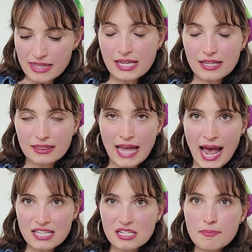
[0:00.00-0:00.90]
The
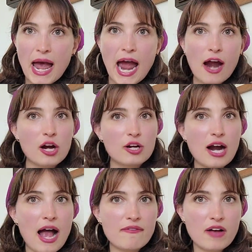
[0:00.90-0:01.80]
last
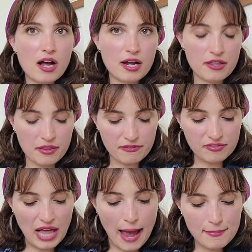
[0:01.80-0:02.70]
paragraph on the
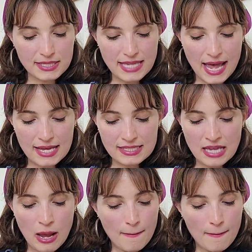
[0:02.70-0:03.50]
flap says,